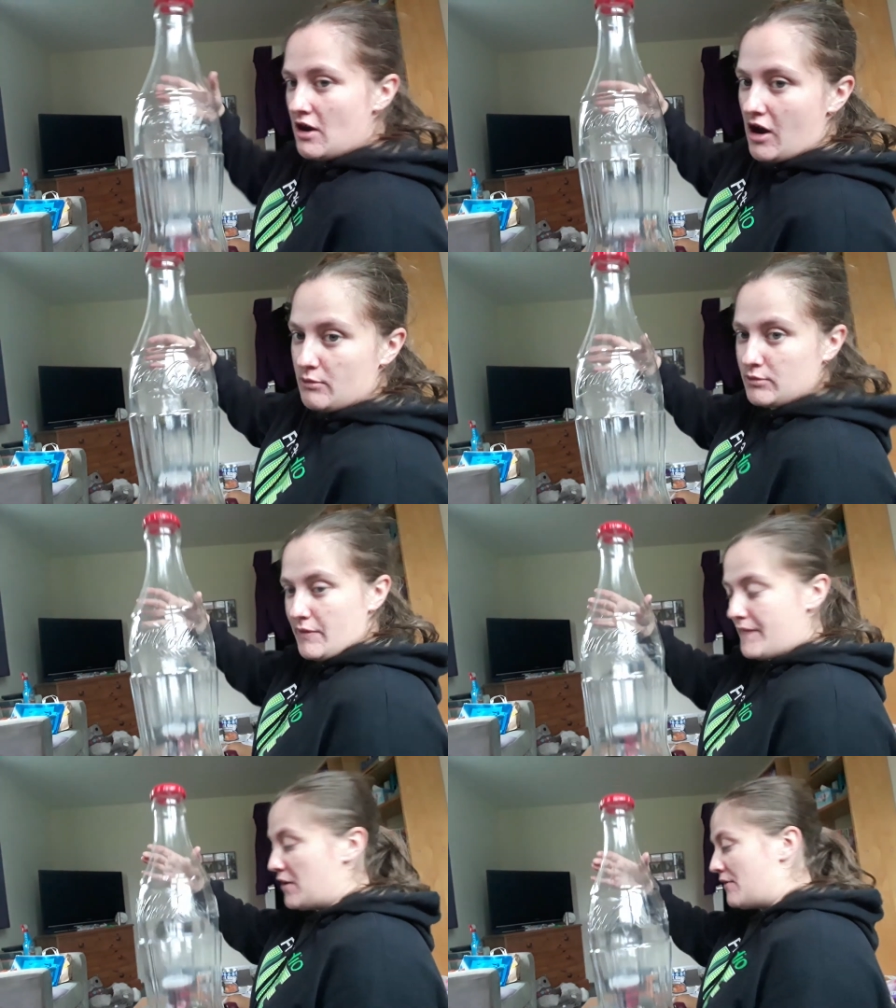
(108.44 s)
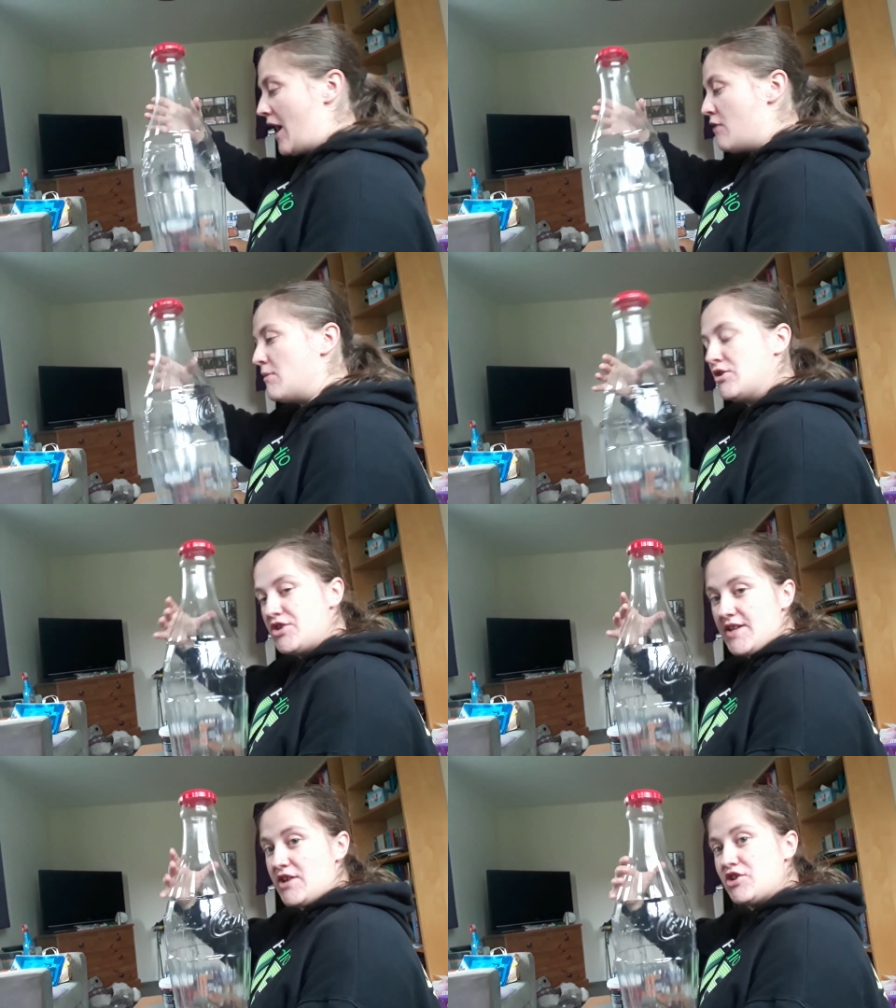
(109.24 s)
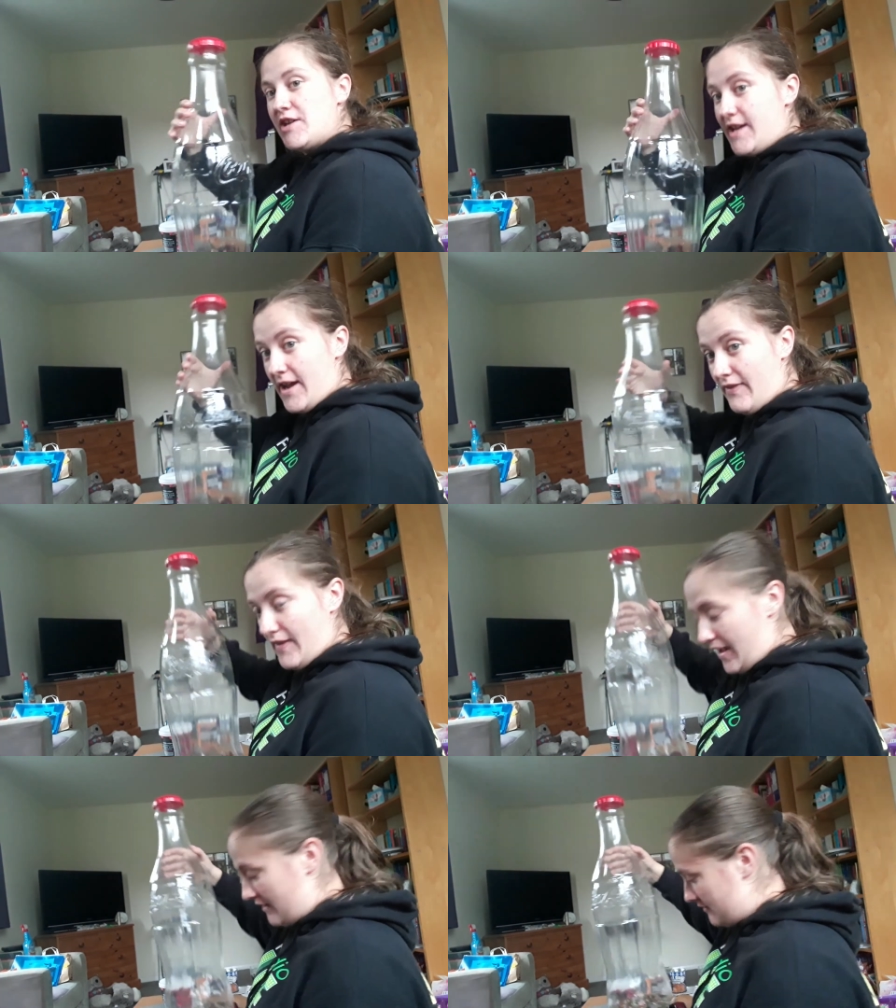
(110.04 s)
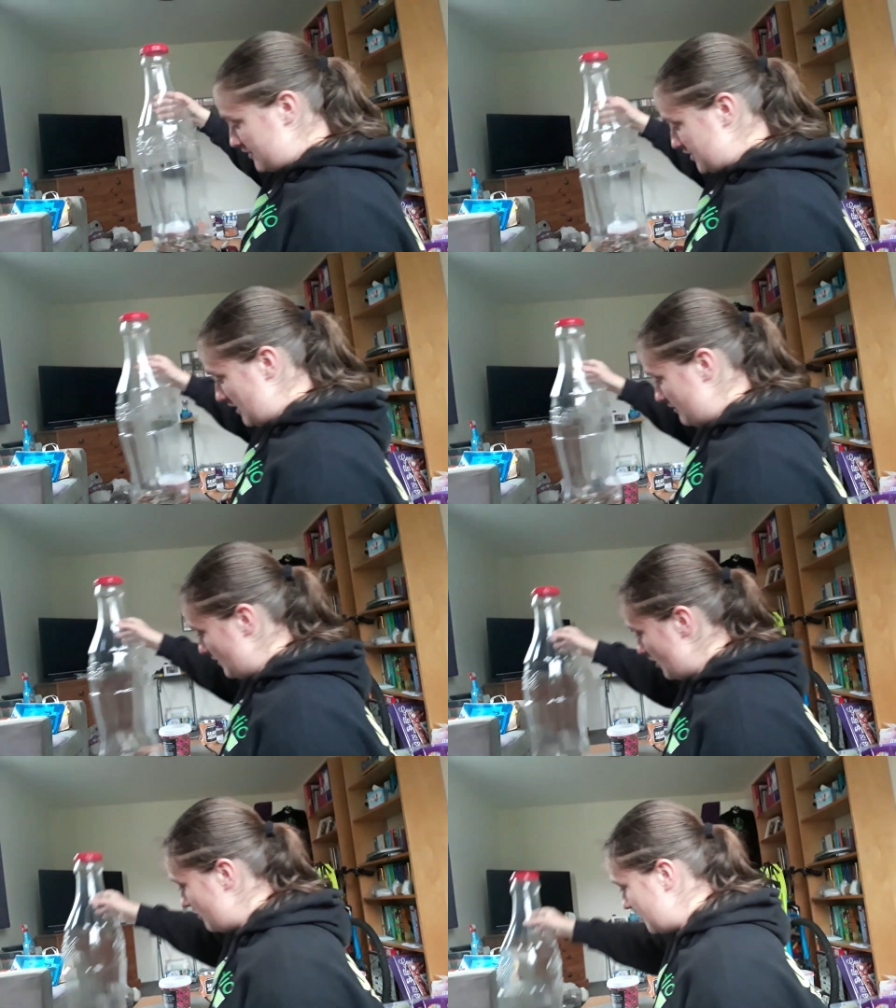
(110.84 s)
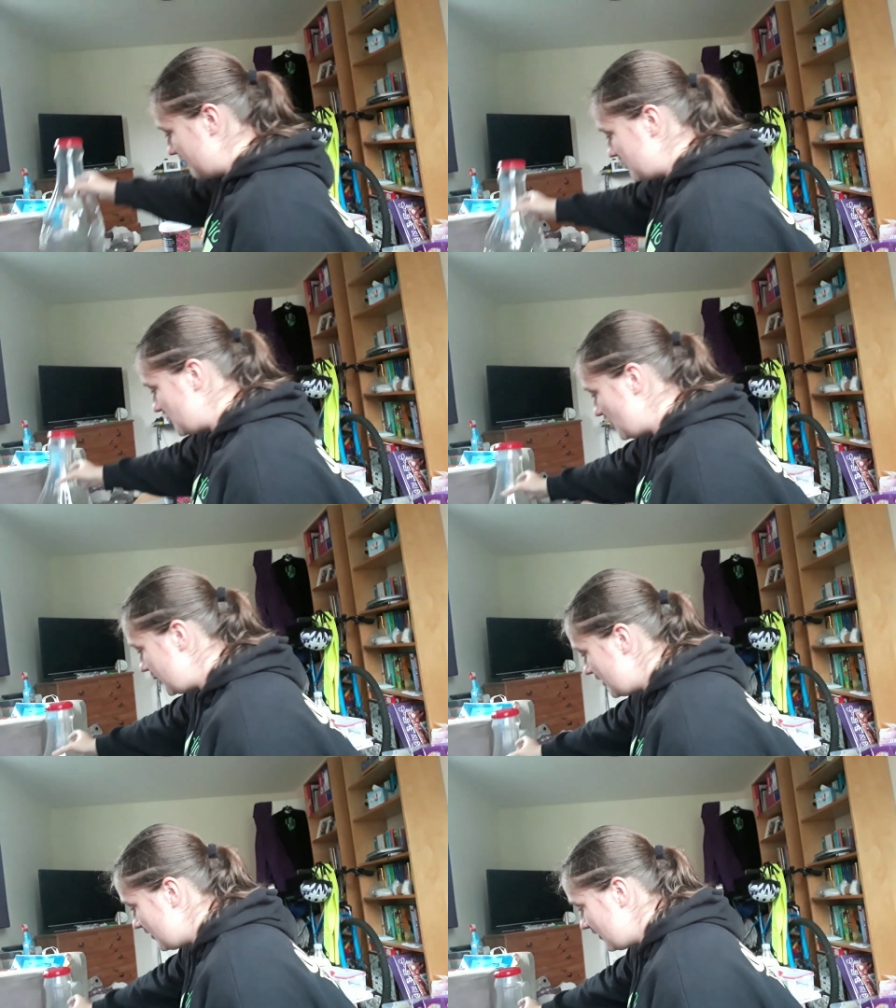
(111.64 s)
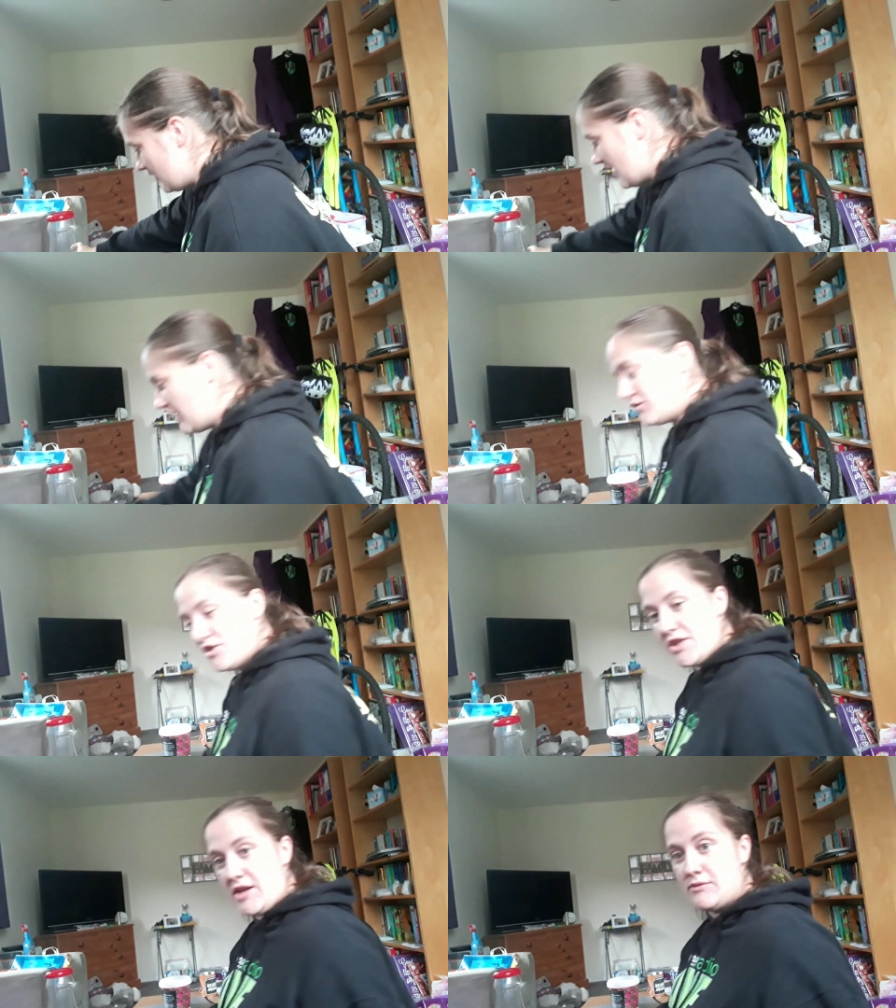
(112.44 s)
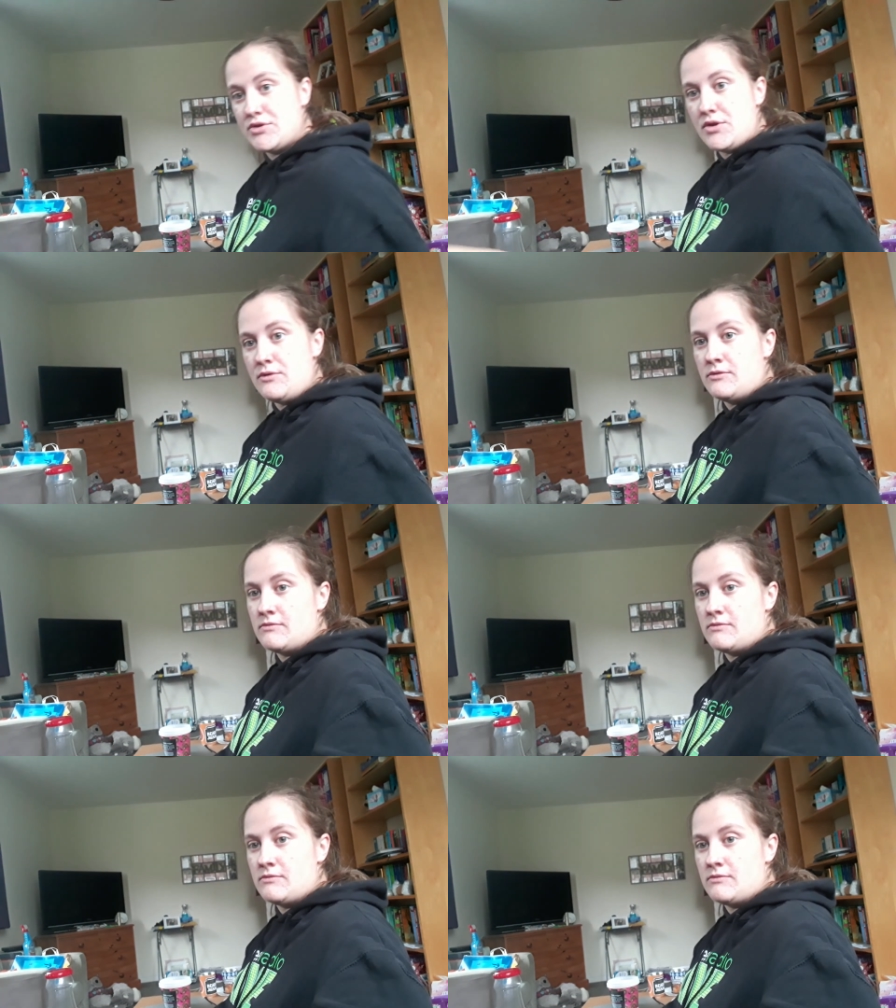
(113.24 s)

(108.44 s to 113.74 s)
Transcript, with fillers: I will reveal how much is actually in there. So I hope you enjoy, and I shall see you all soon.